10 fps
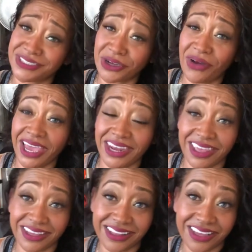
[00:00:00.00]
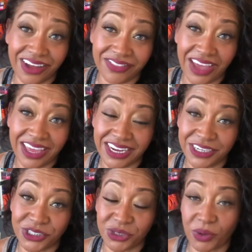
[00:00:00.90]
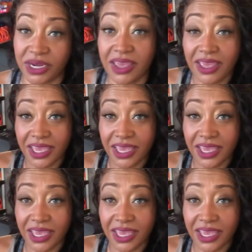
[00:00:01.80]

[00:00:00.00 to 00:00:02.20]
So go ahead and click on that and enter to win.